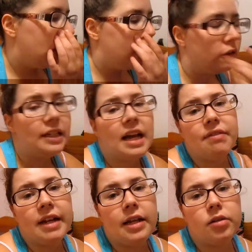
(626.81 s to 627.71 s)
I only
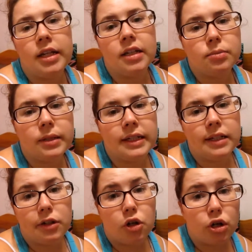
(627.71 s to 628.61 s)
have an 8
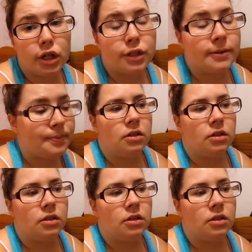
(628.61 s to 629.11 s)
GB card.